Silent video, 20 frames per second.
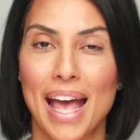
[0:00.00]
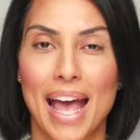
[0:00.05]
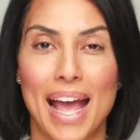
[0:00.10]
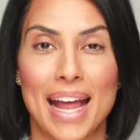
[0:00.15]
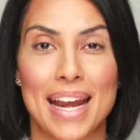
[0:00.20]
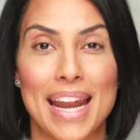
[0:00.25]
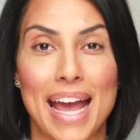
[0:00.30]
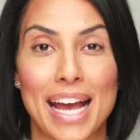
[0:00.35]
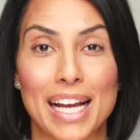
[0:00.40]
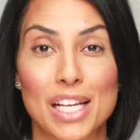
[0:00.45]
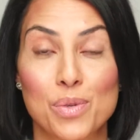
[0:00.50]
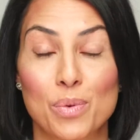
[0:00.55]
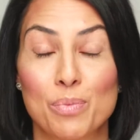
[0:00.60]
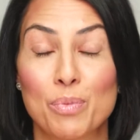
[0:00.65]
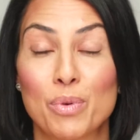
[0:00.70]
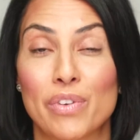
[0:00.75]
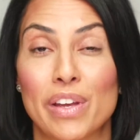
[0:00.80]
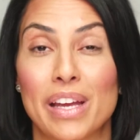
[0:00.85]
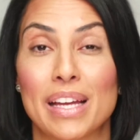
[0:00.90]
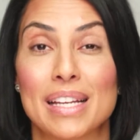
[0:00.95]
And next we're
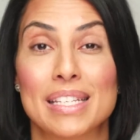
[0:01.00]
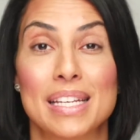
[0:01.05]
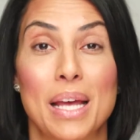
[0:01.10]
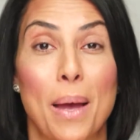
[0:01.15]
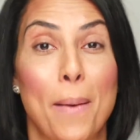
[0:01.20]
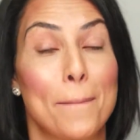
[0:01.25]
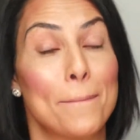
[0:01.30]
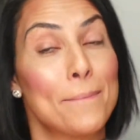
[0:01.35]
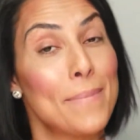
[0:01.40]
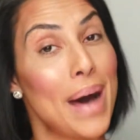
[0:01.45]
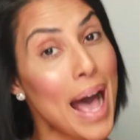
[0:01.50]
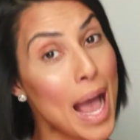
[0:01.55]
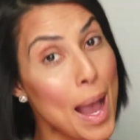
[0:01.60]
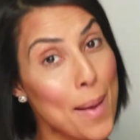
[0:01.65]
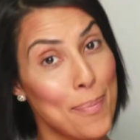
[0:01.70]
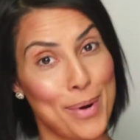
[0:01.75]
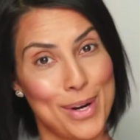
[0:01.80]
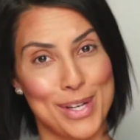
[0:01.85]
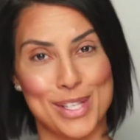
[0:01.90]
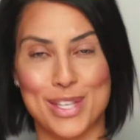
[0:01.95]
moving into my
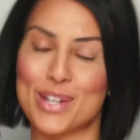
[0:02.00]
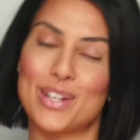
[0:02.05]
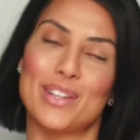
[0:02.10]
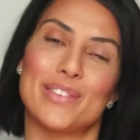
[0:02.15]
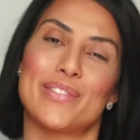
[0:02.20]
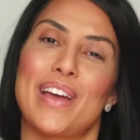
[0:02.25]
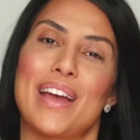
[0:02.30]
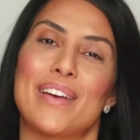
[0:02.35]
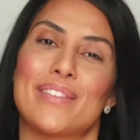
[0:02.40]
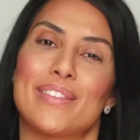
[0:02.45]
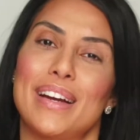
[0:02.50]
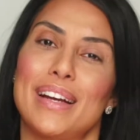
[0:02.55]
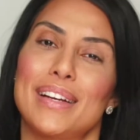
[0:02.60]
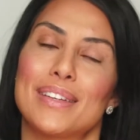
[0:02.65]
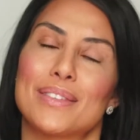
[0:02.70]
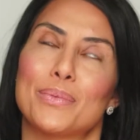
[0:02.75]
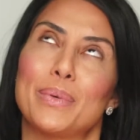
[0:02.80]
personal favorite.